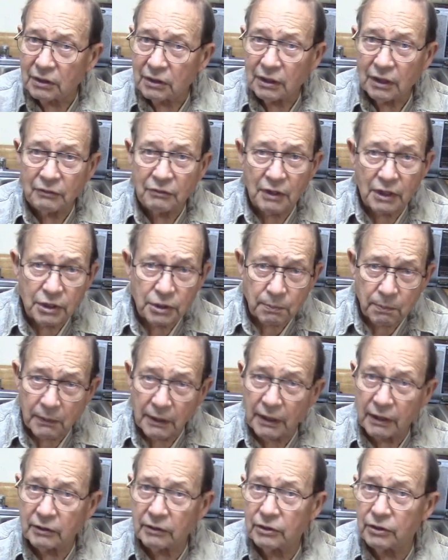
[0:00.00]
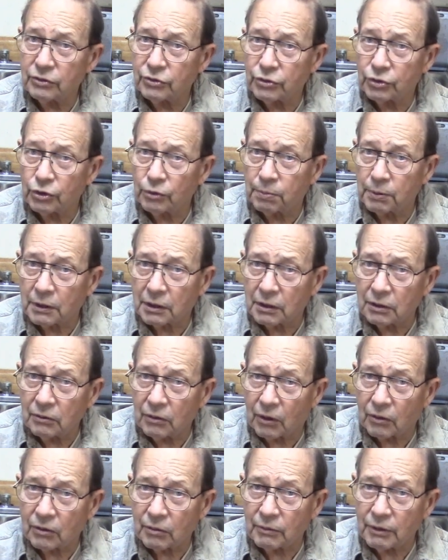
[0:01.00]
If they split, use super glue
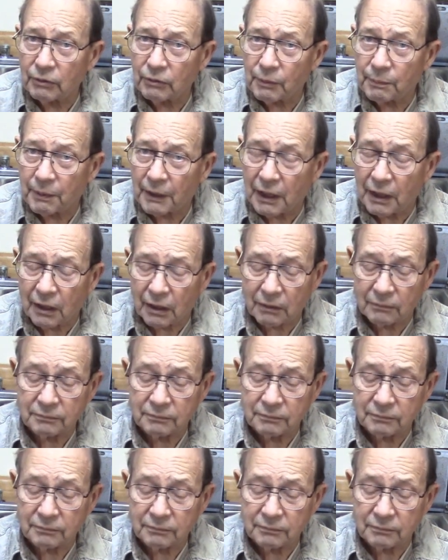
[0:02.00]
on them and repair them.